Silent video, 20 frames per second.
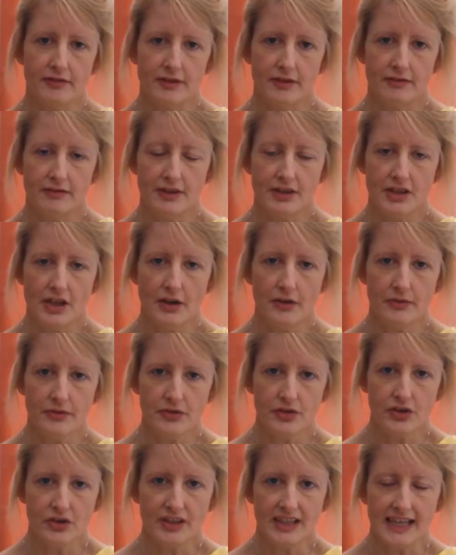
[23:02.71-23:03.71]
for the
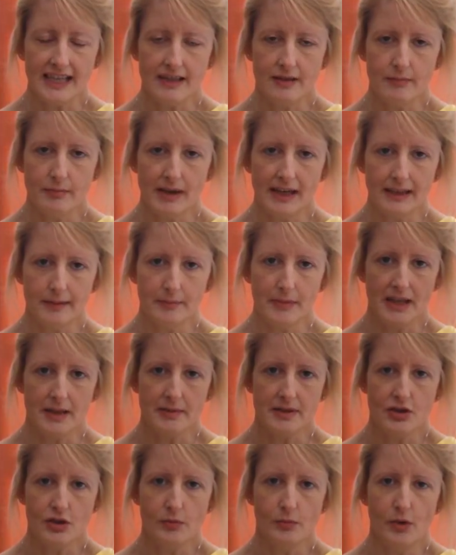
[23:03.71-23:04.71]
results. Should get them back
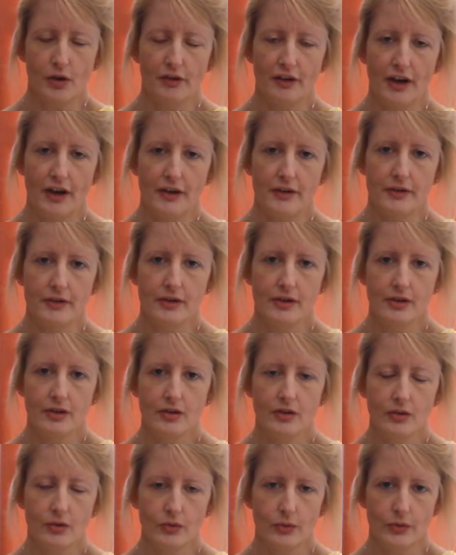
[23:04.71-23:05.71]
maybe tomorrow
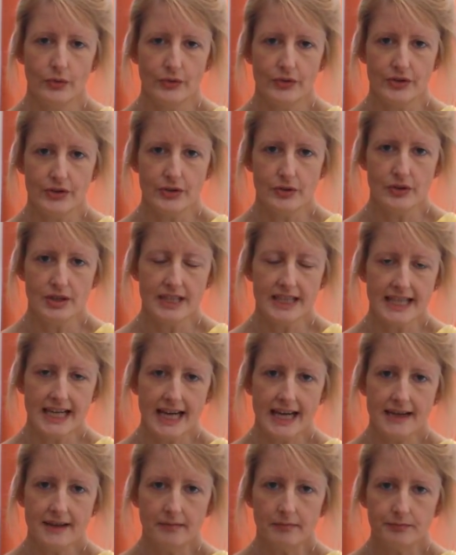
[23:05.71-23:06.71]
or
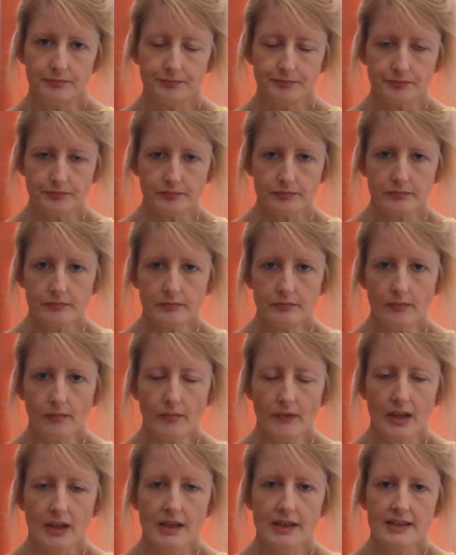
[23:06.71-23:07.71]
Tuesday.
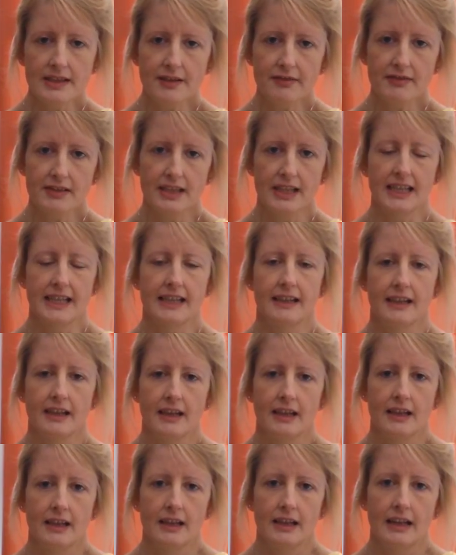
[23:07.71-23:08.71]
It's definitely
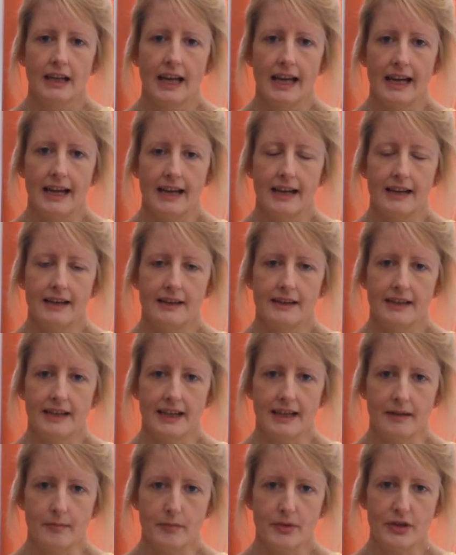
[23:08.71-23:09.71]
an
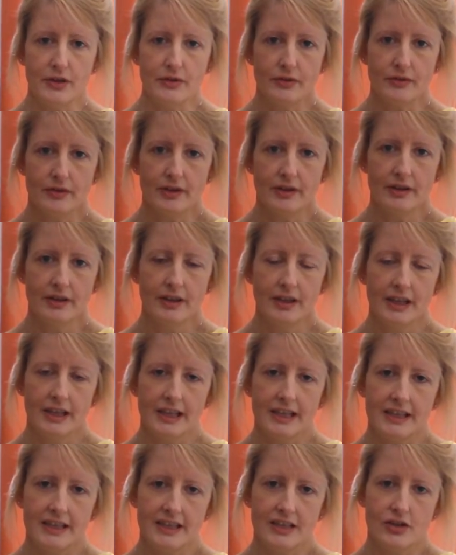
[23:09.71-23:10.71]
immune
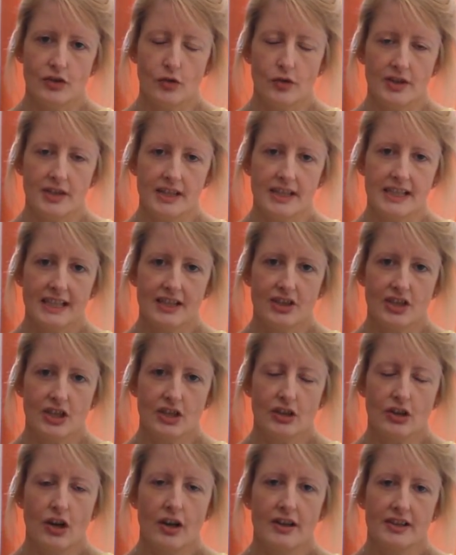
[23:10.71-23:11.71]
disorder that
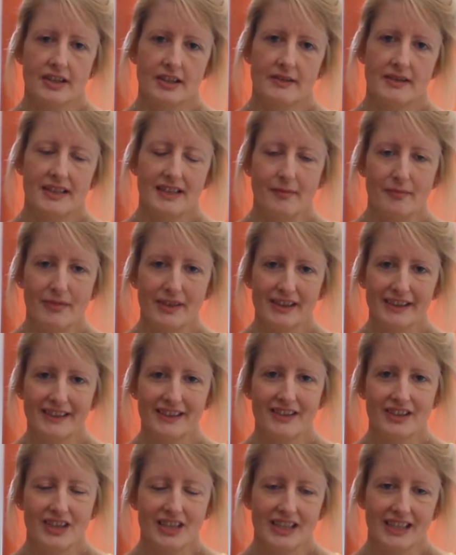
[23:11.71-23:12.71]
she's got, so it's something
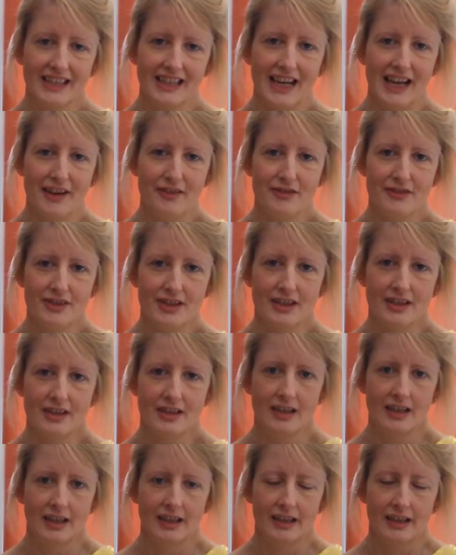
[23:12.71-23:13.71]
that she's going to have to